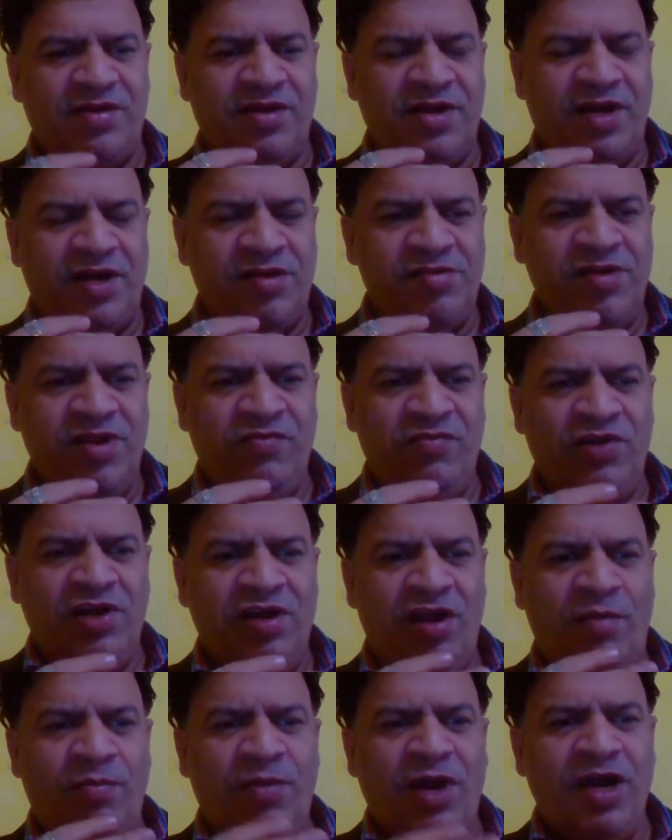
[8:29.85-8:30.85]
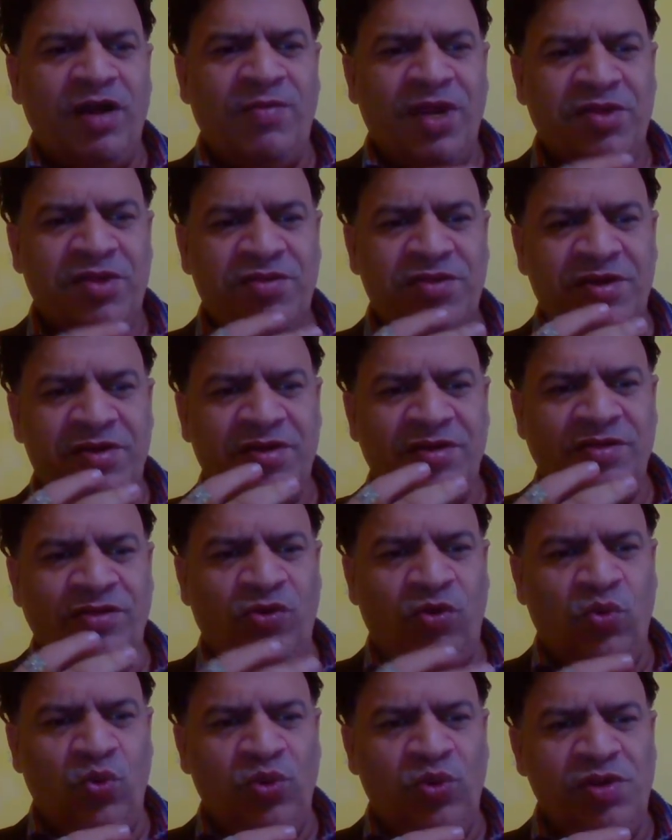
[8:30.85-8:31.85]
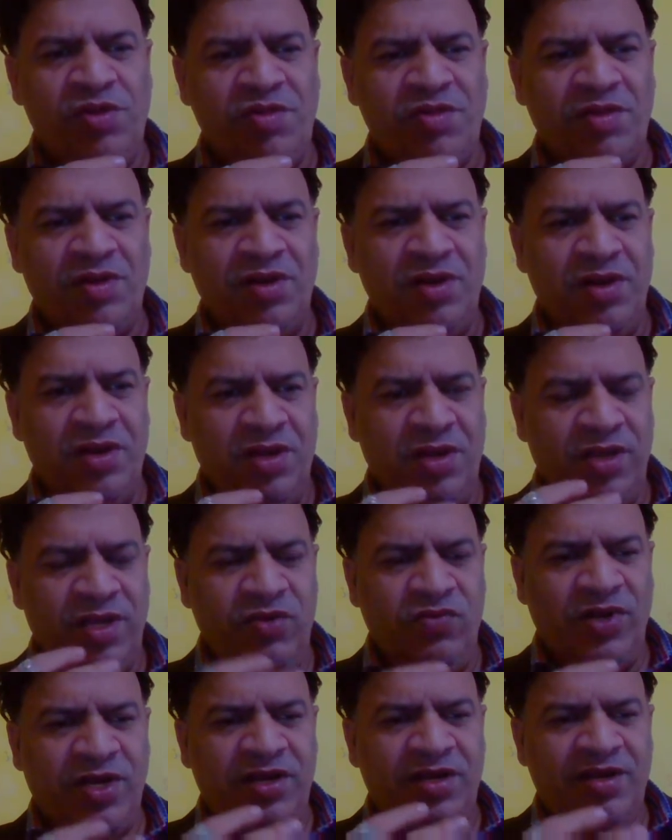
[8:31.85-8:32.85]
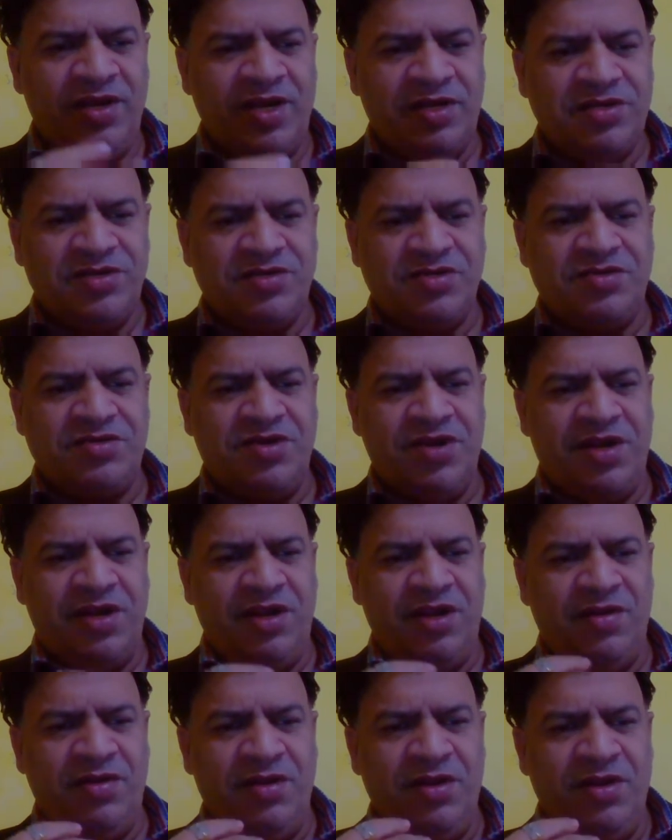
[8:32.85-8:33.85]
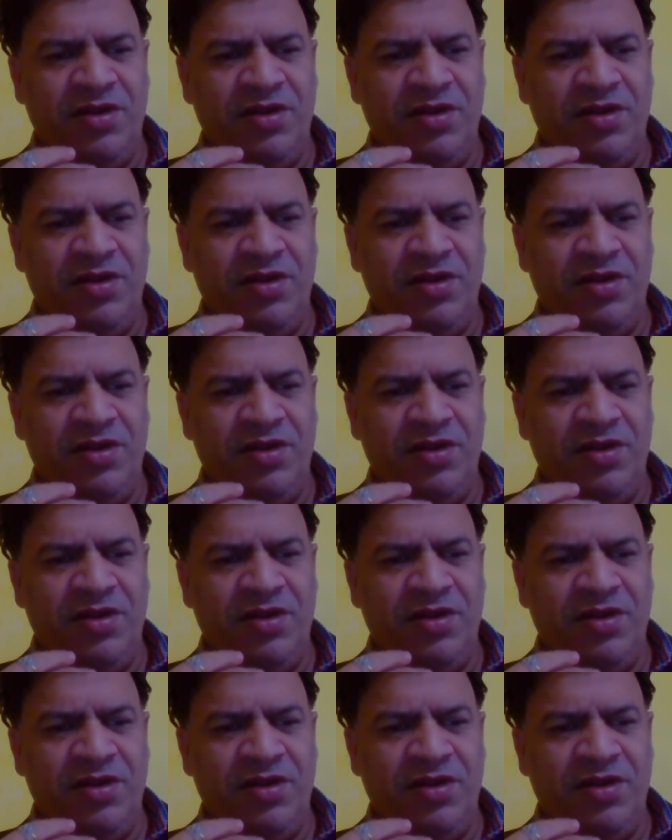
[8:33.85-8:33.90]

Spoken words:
That is, they will abide by certain rules given in that treaty.